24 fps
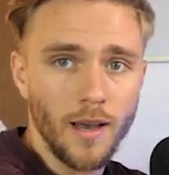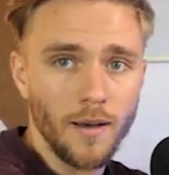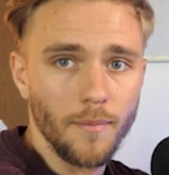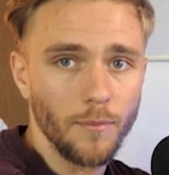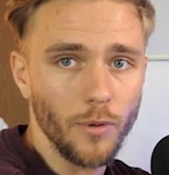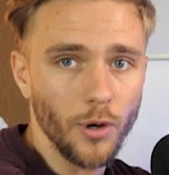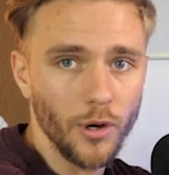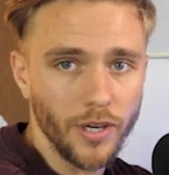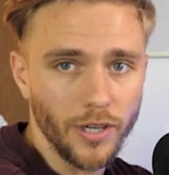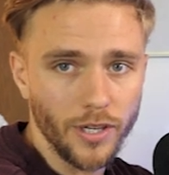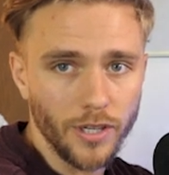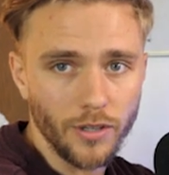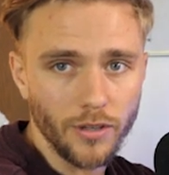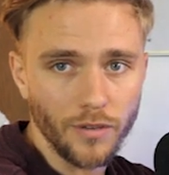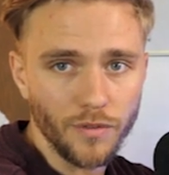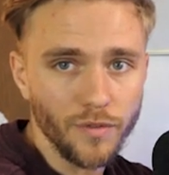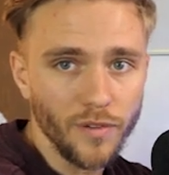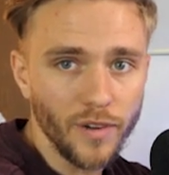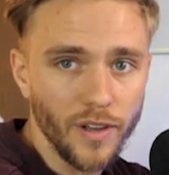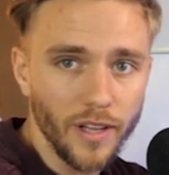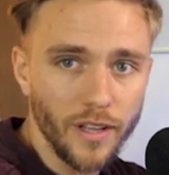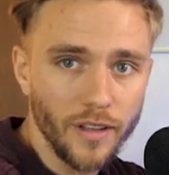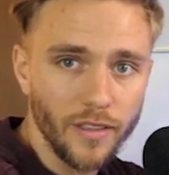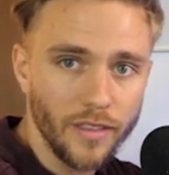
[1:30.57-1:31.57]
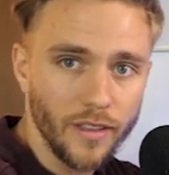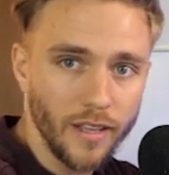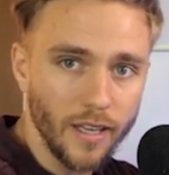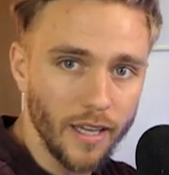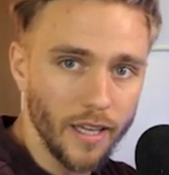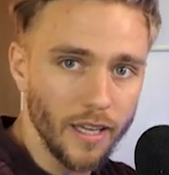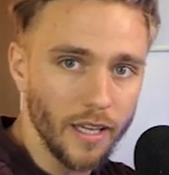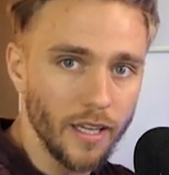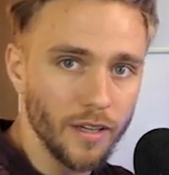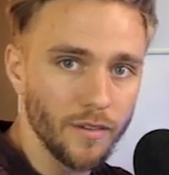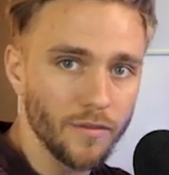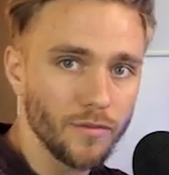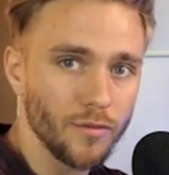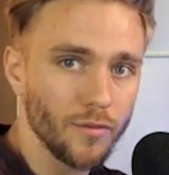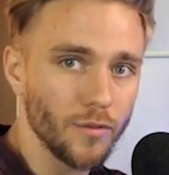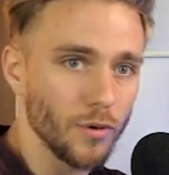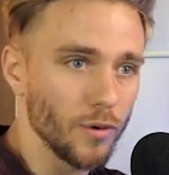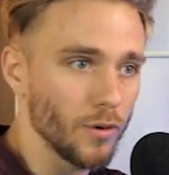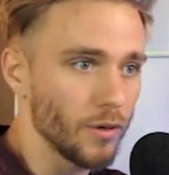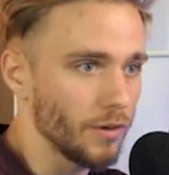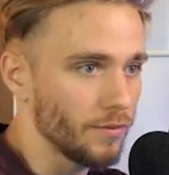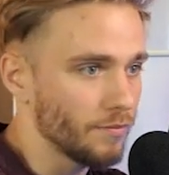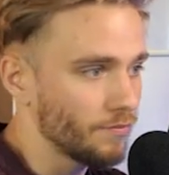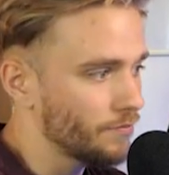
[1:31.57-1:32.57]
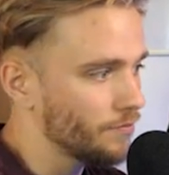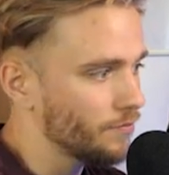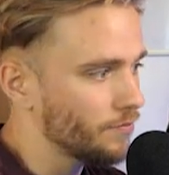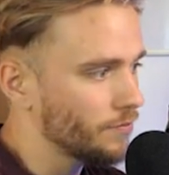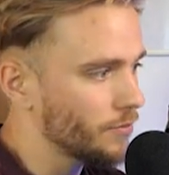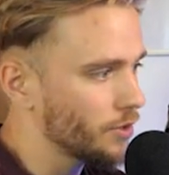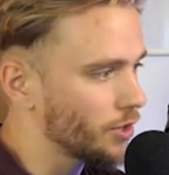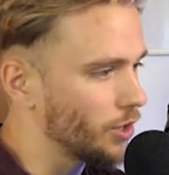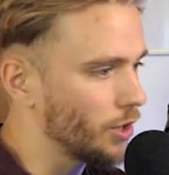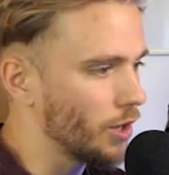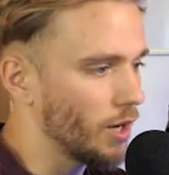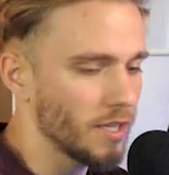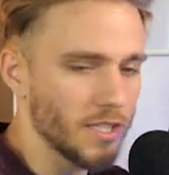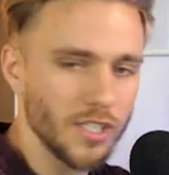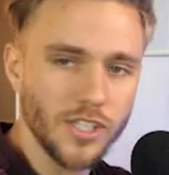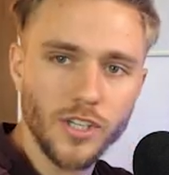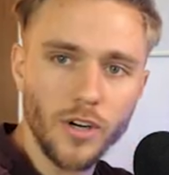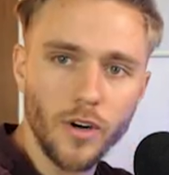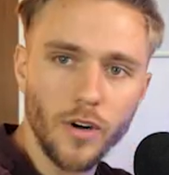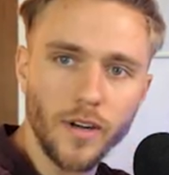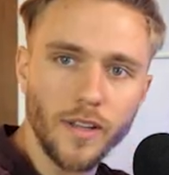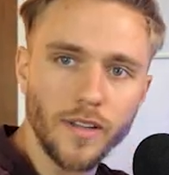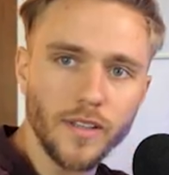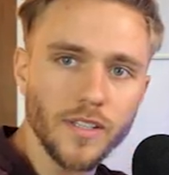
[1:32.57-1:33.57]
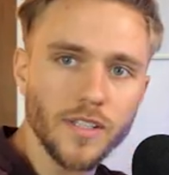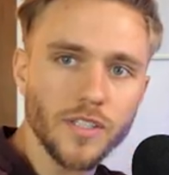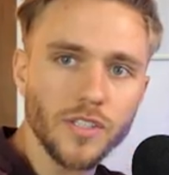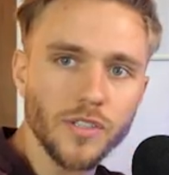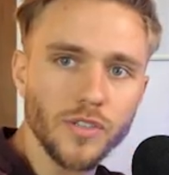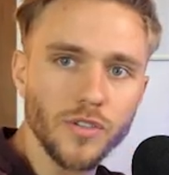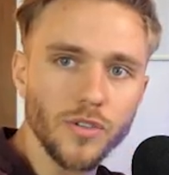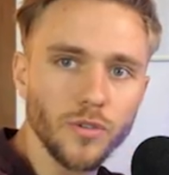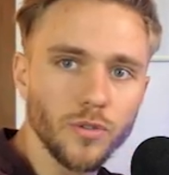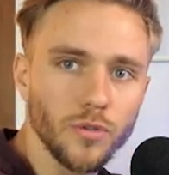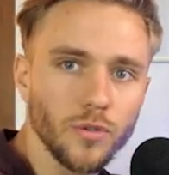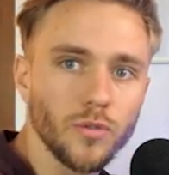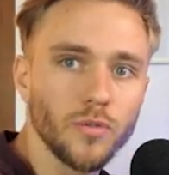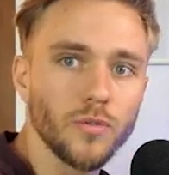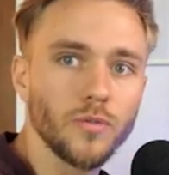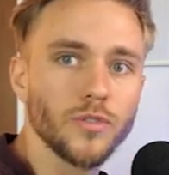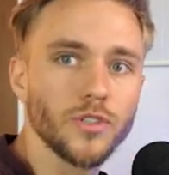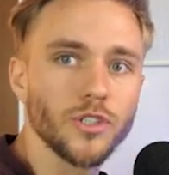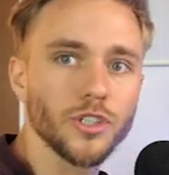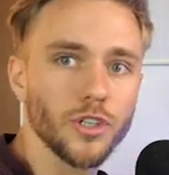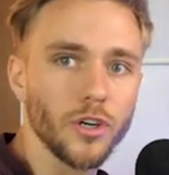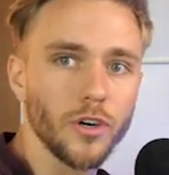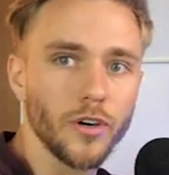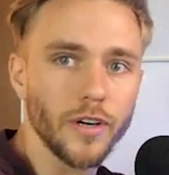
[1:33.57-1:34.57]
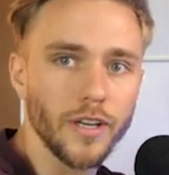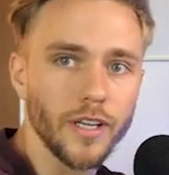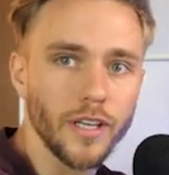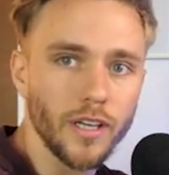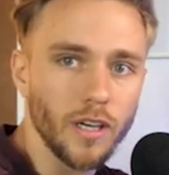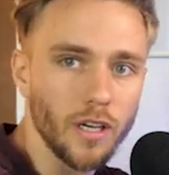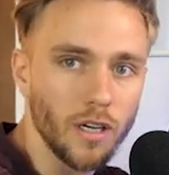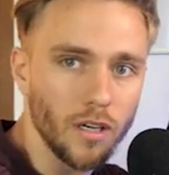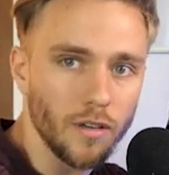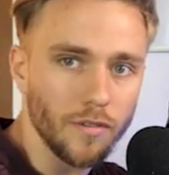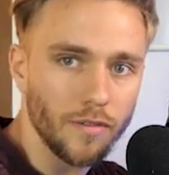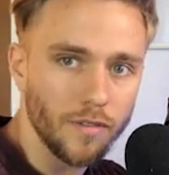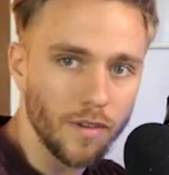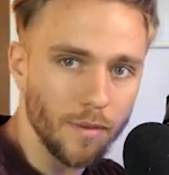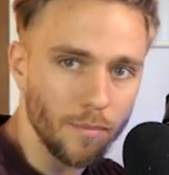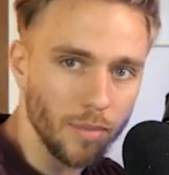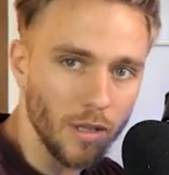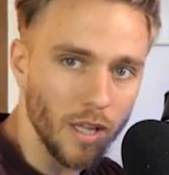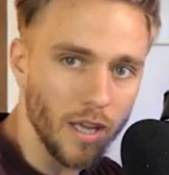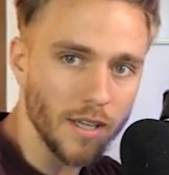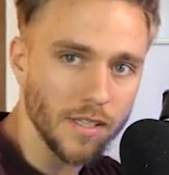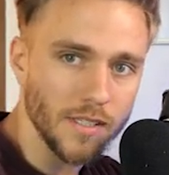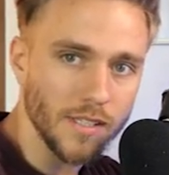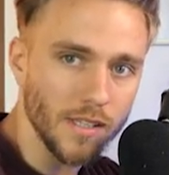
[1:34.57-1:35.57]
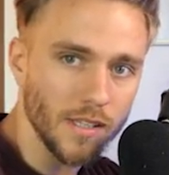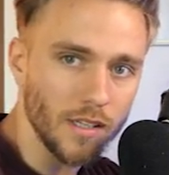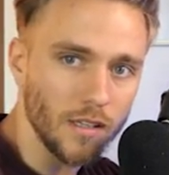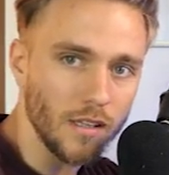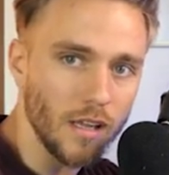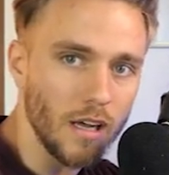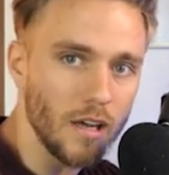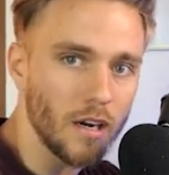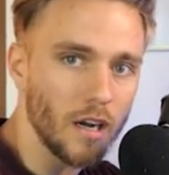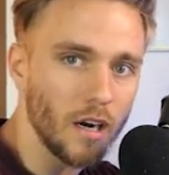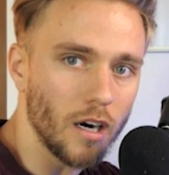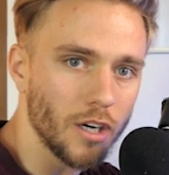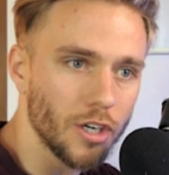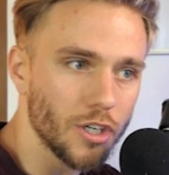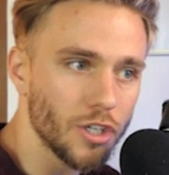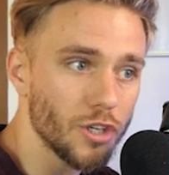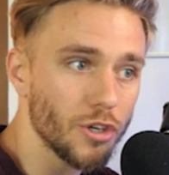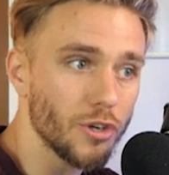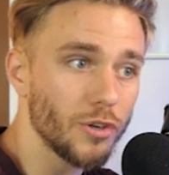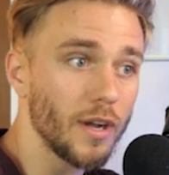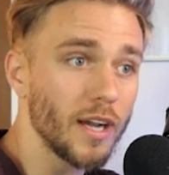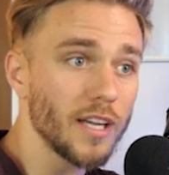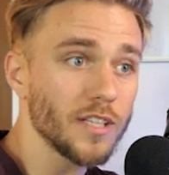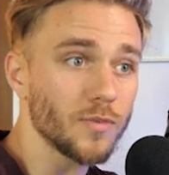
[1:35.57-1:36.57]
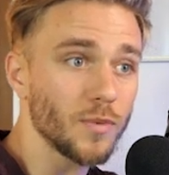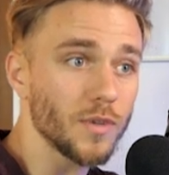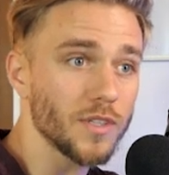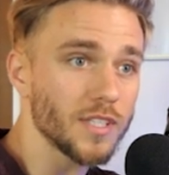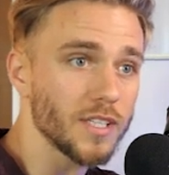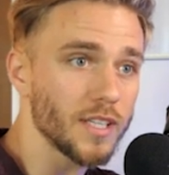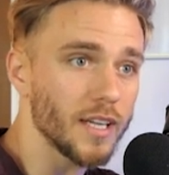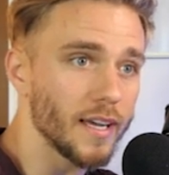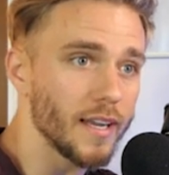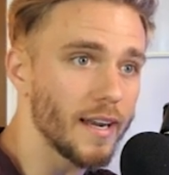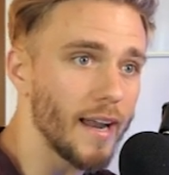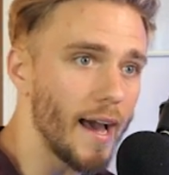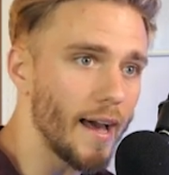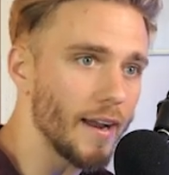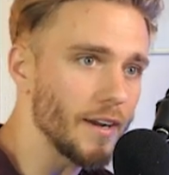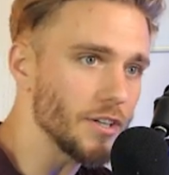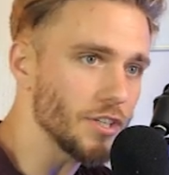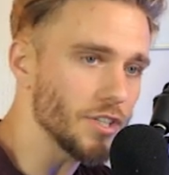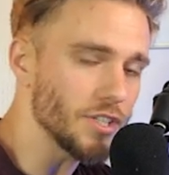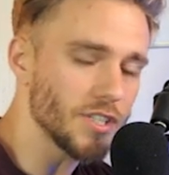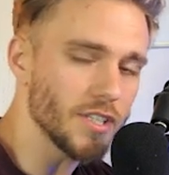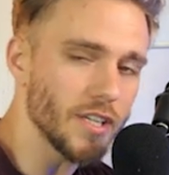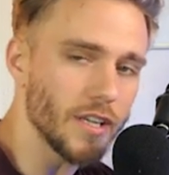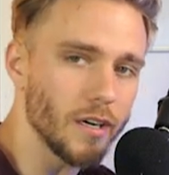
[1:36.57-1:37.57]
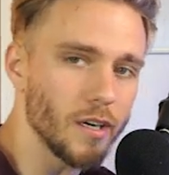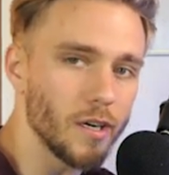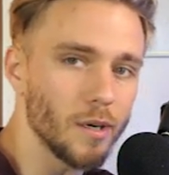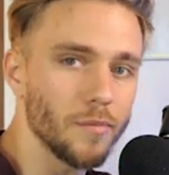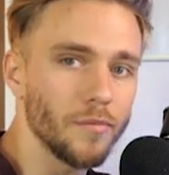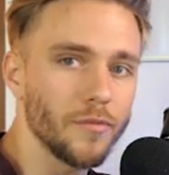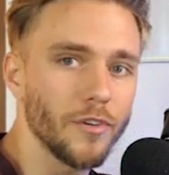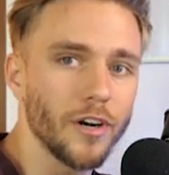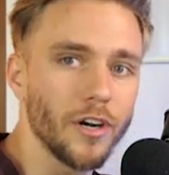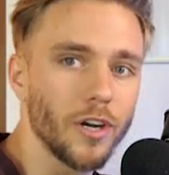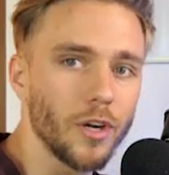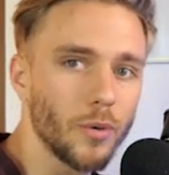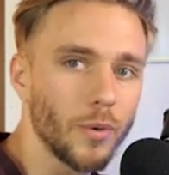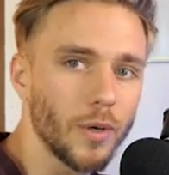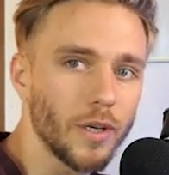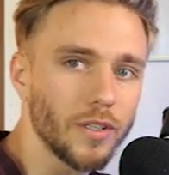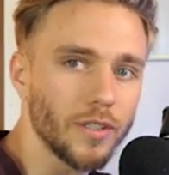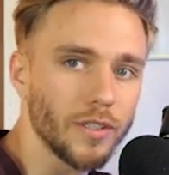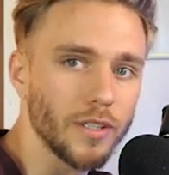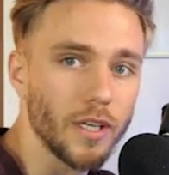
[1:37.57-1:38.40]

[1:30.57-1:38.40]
but in good faith and for us starting this new journey of compliance in the cloud, I'm going to show you guys once again how to just set it up very quickly.